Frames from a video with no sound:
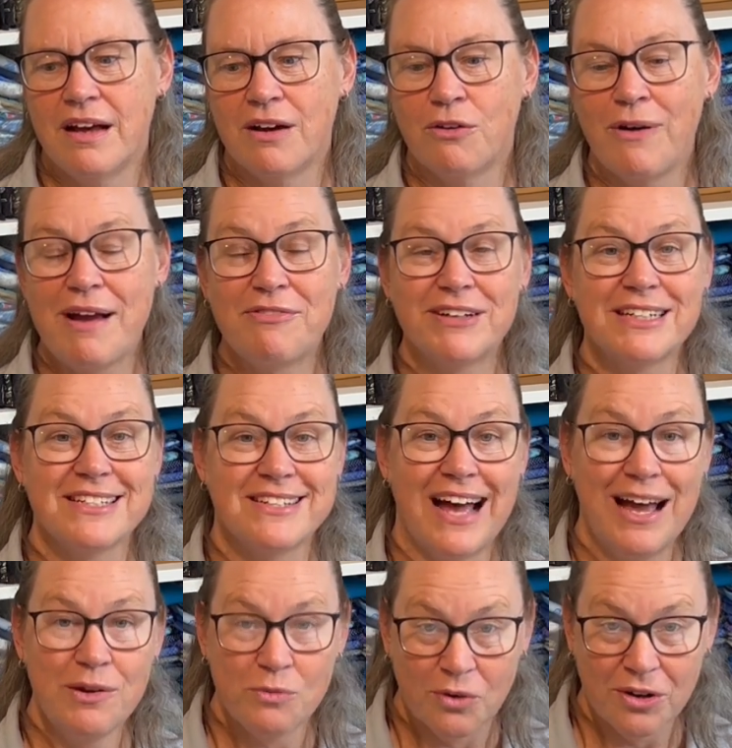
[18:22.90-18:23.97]
graphic
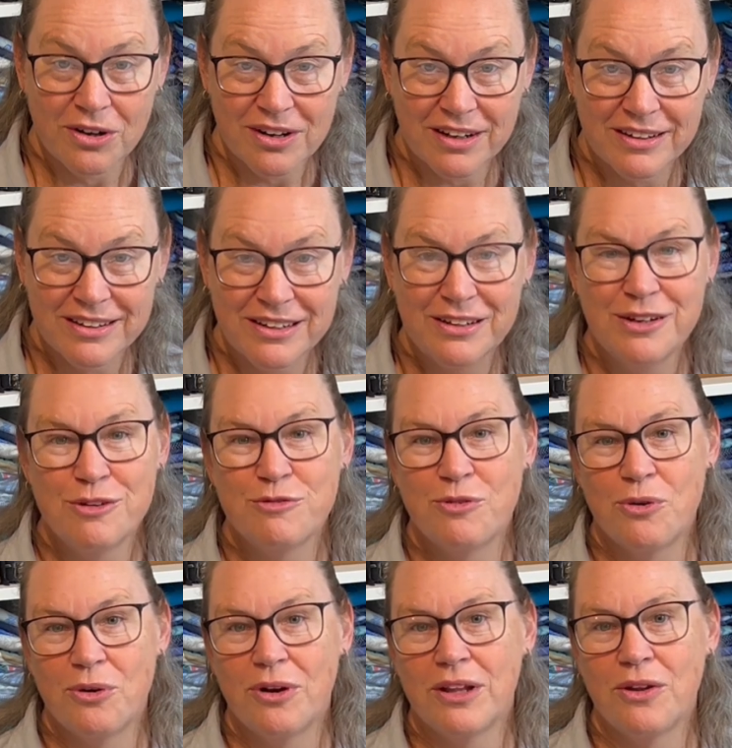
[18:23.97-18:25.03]
design work
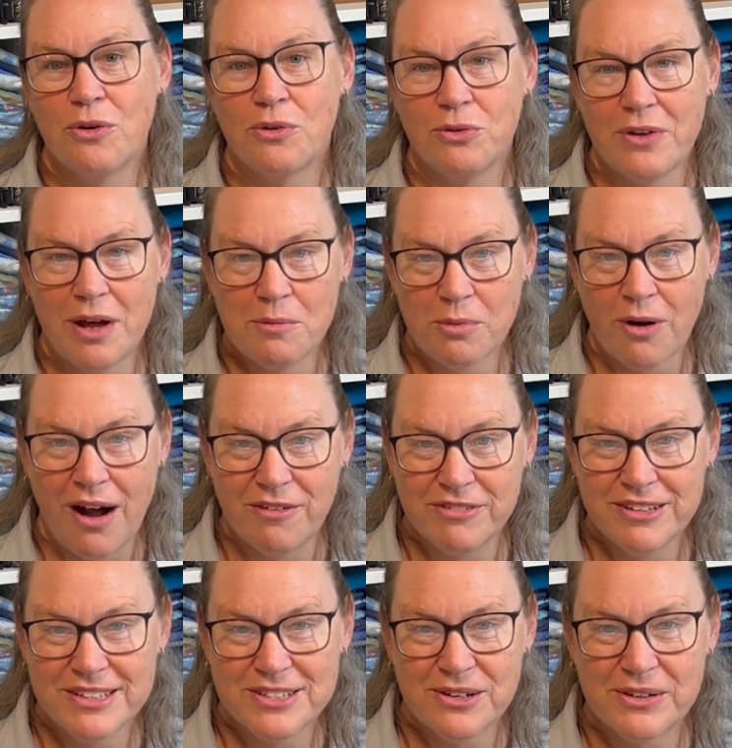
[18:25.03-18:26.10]
for a local
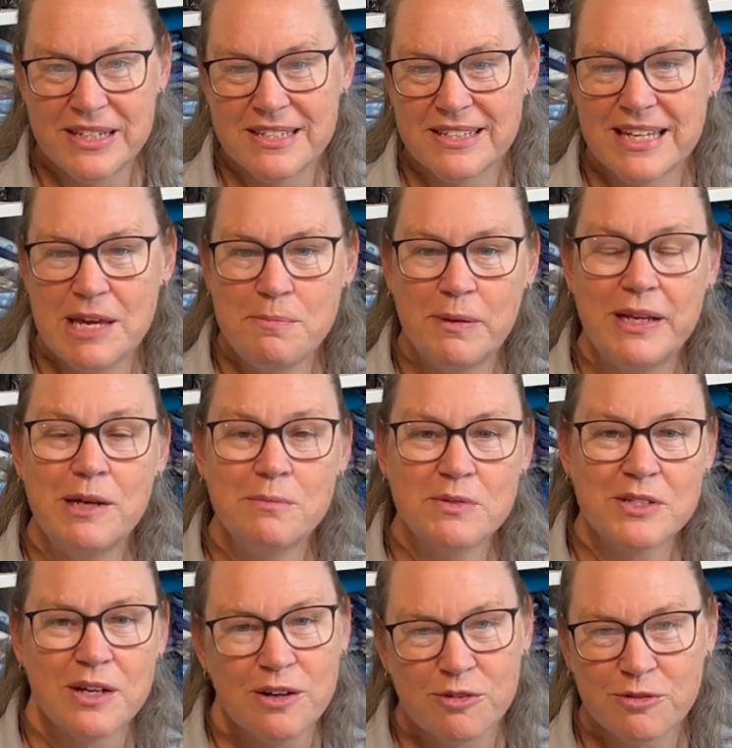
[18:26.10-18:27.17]
nonprofit. So he's keeping
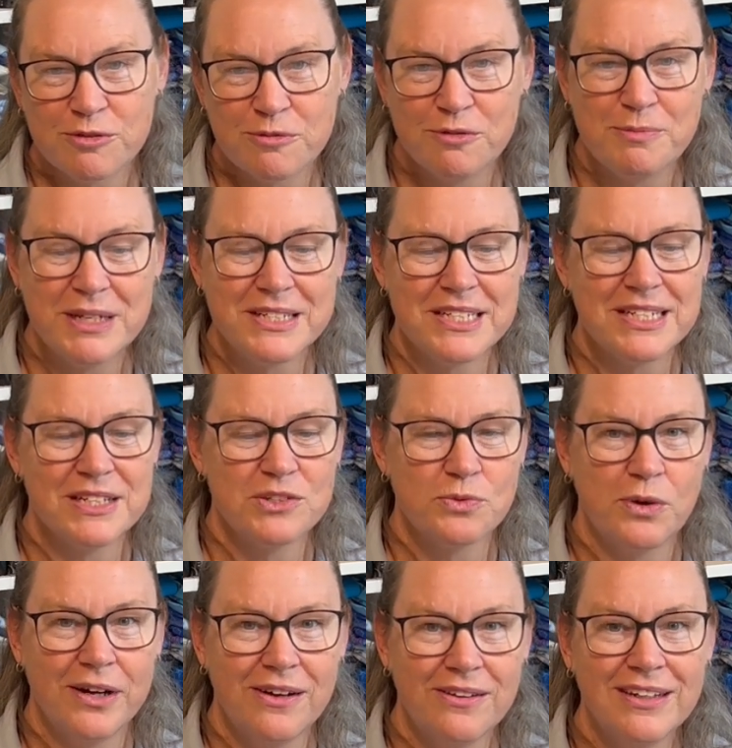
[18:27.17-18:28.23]
himself busy as
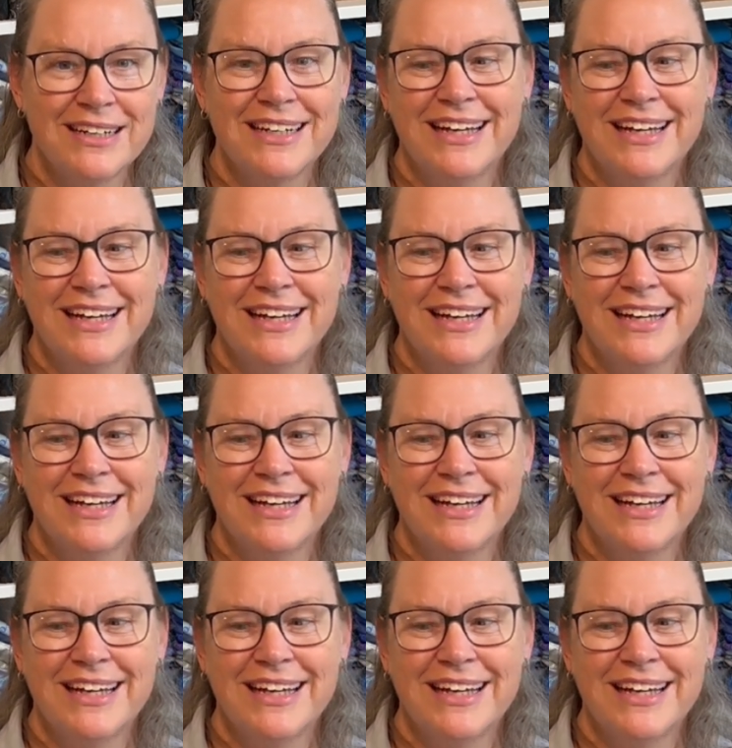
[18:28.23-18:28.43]
well.